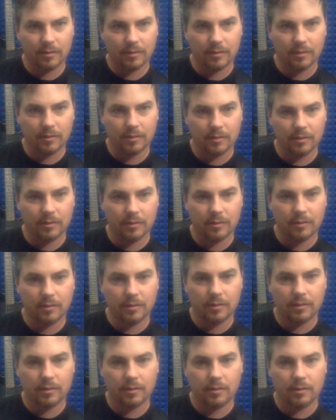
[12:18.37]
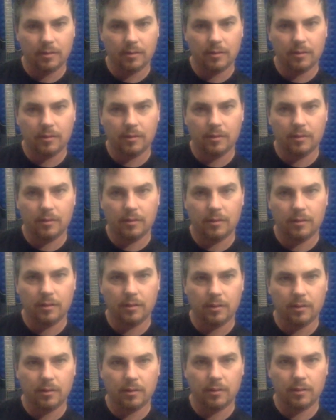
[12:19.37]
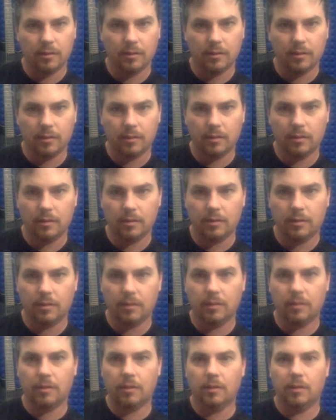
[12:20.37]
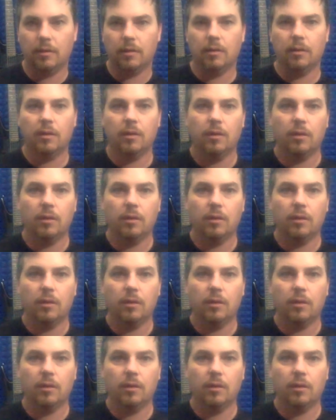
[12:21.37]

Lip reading: (silence)